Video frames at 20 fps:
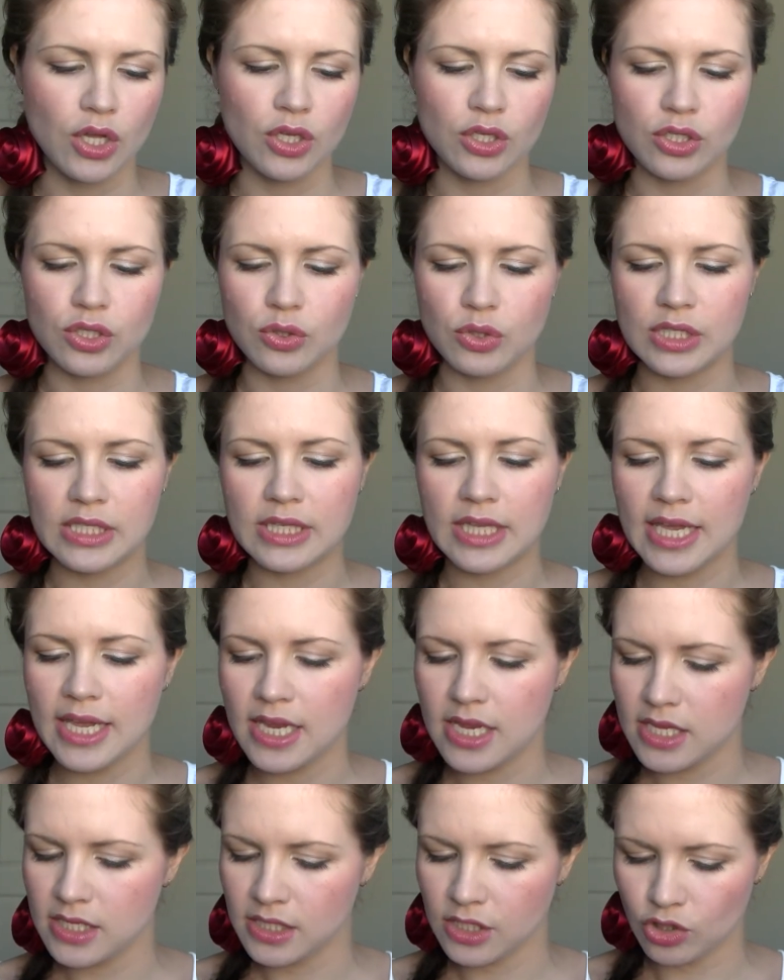So
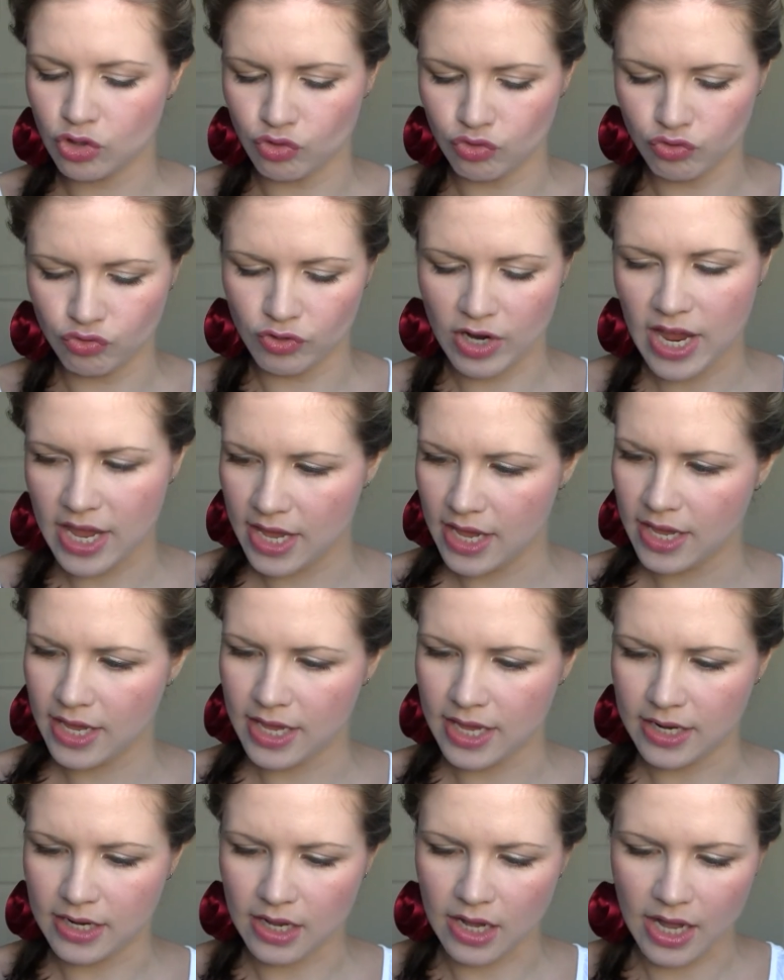Slate is a gray
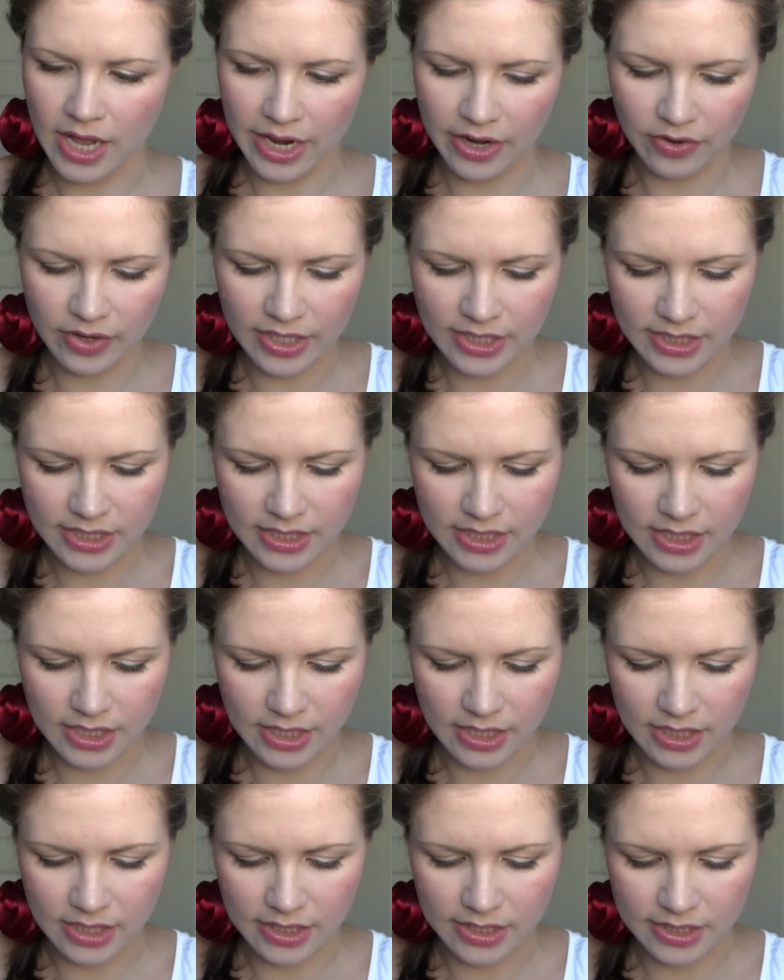and Iris
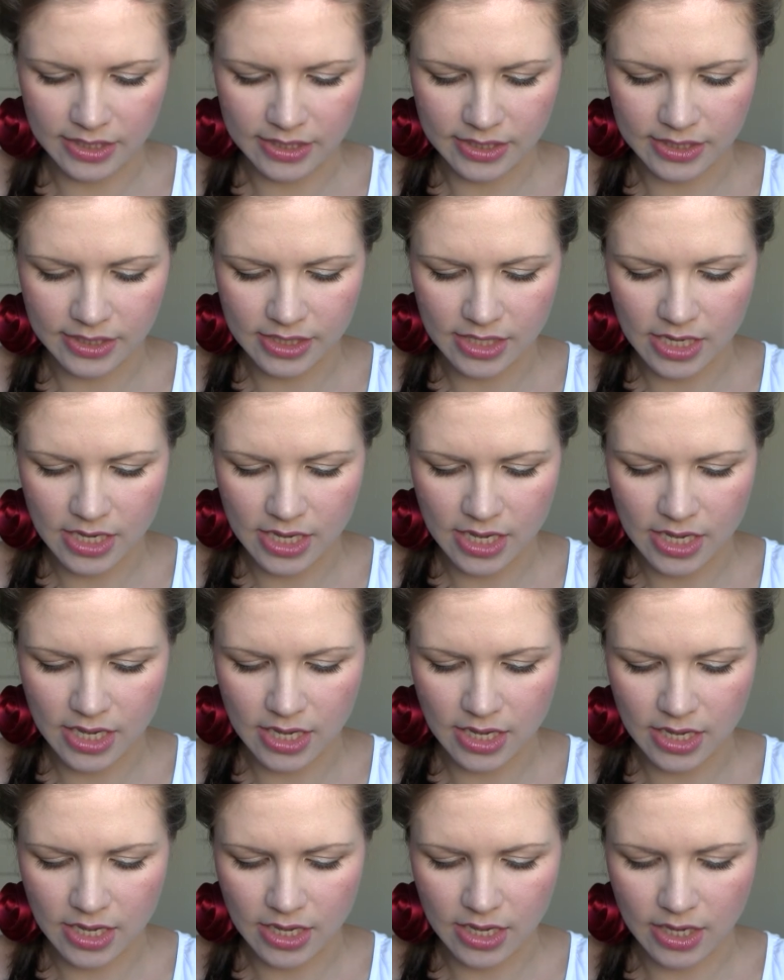is
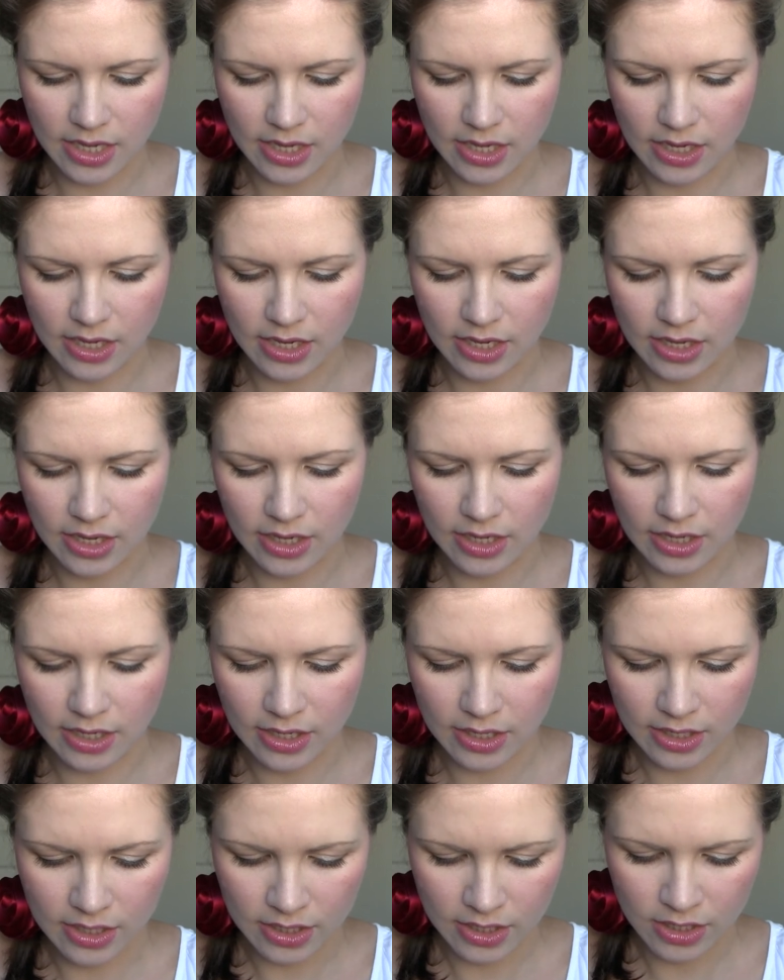a
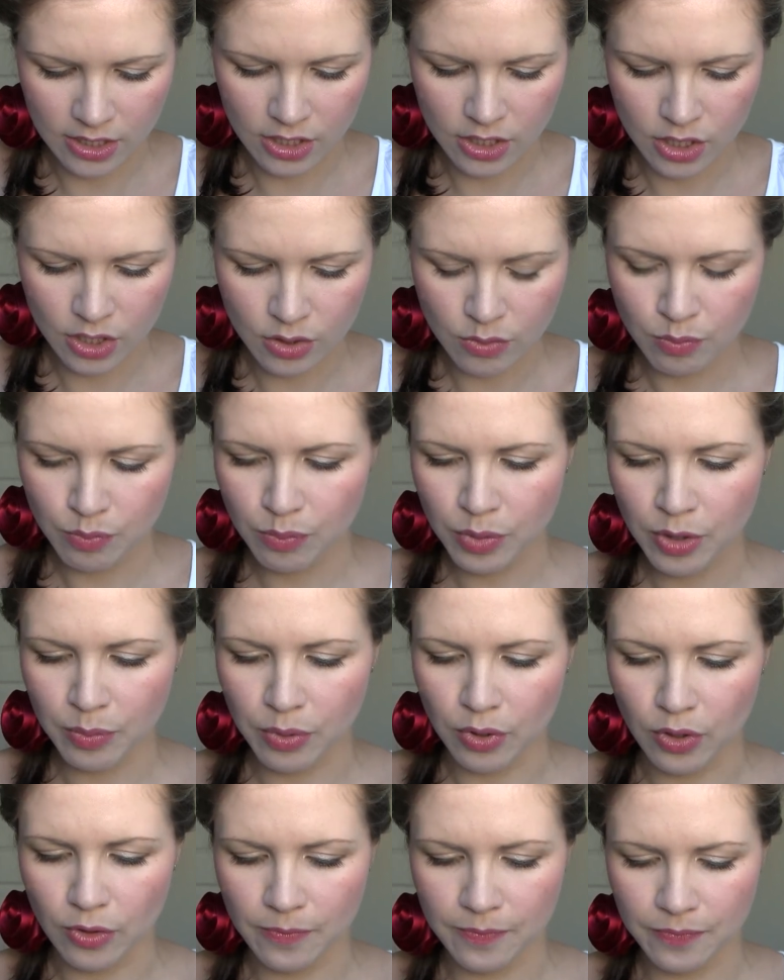
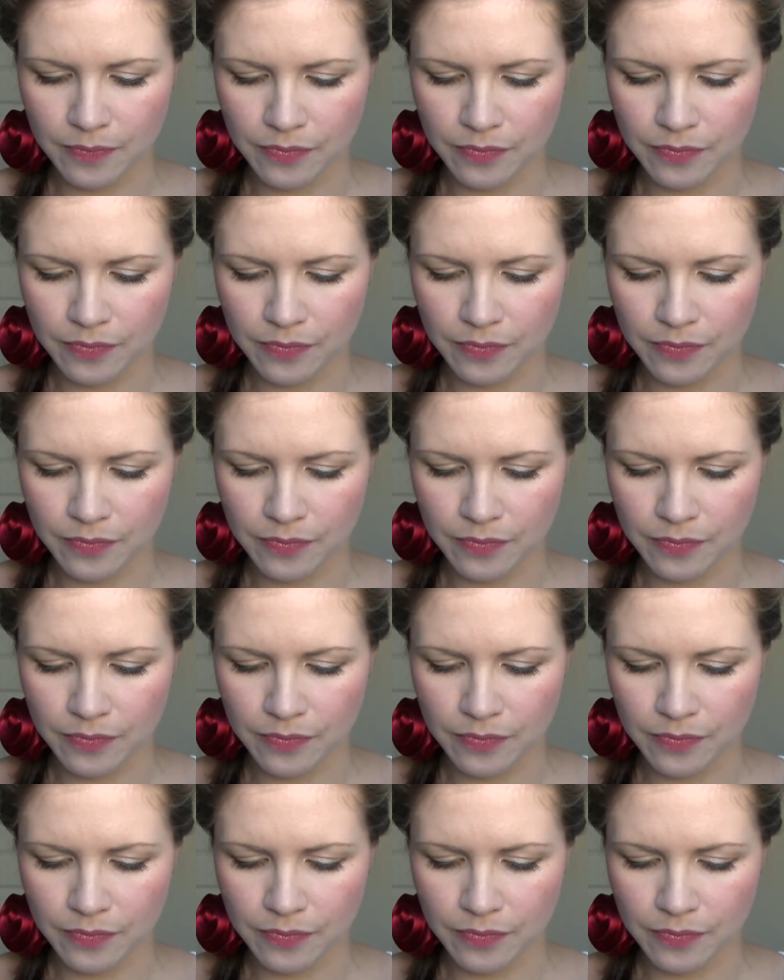purple.